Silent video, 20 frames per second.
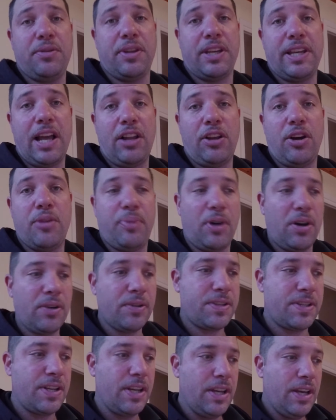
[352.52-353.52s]
the yellow
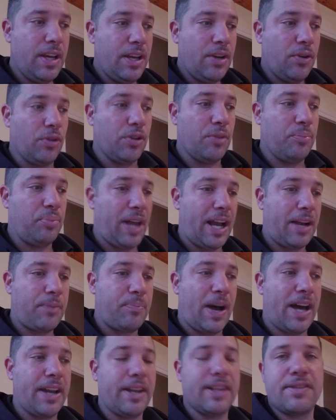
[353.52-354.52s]
box or the black
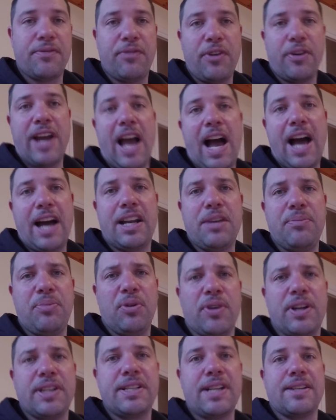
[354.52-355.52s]
butt, it's a very hardy
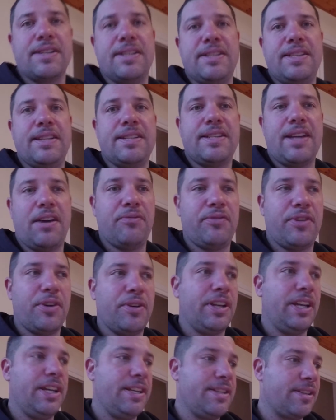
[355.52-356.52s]
board, it doesn't dint up
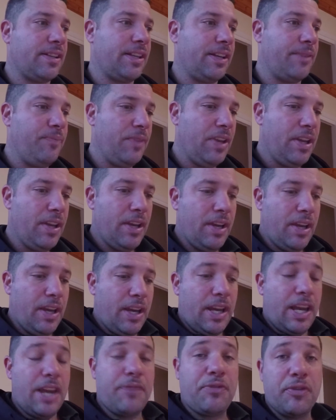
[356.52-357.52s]
very easily.
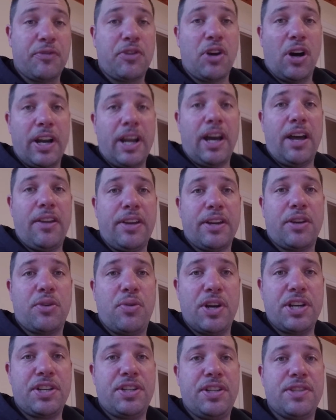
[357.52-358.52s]
If you've got other
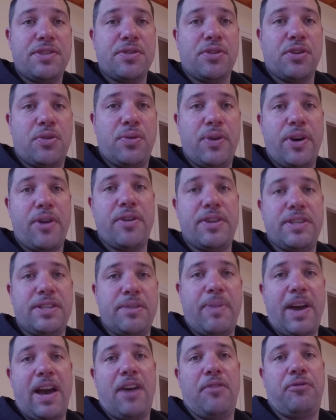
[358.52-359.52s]
questions or queries
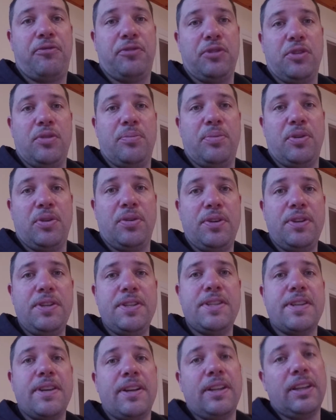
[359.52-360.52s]
about
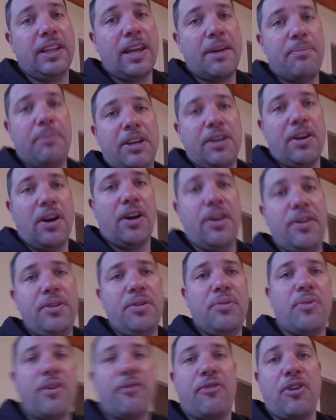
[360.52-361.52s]
floorboards, let me
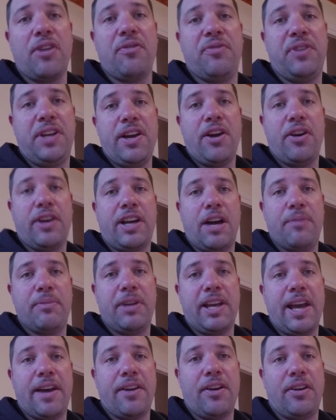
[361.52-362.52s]
know. We've got a video
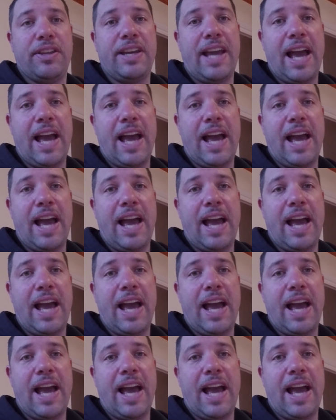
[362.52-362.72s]
coming out on the